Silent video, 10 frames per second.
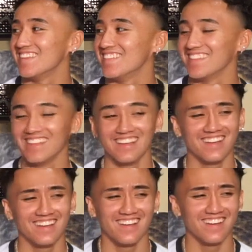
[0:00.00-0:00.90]

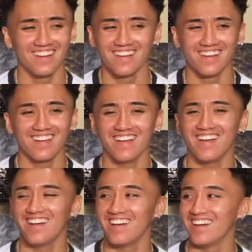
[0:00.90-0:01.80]

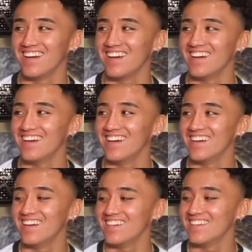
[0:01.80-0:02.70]

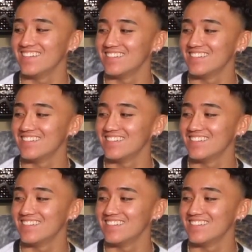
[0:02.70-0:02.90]
This person isn't speaking.